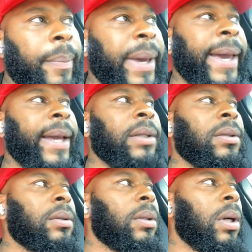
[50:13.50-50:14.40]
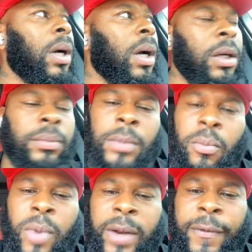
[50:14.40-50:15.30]
But man,
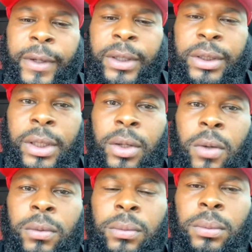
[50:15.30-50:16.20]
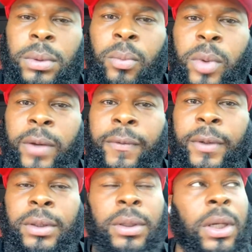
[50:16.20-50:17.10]
I'm ready for this year though. I'm ready
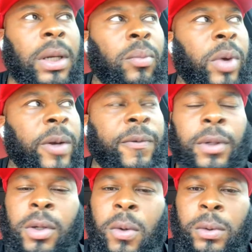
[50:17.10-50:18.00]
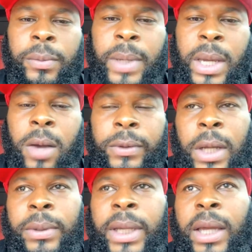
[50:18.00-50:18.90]
for this year. I'm ready for the Colts, man. I
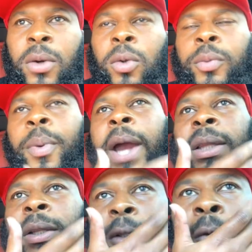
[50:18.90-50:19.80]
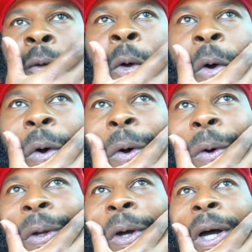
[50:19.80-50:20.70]
was out there at Colts practice
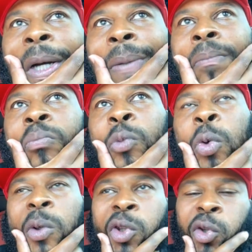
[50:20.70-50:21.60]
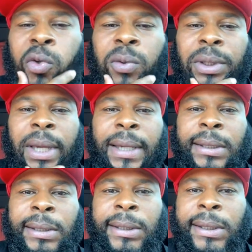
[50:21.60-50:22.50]
on
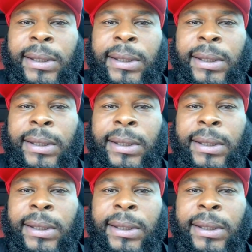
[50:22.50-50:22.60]
Tuesday.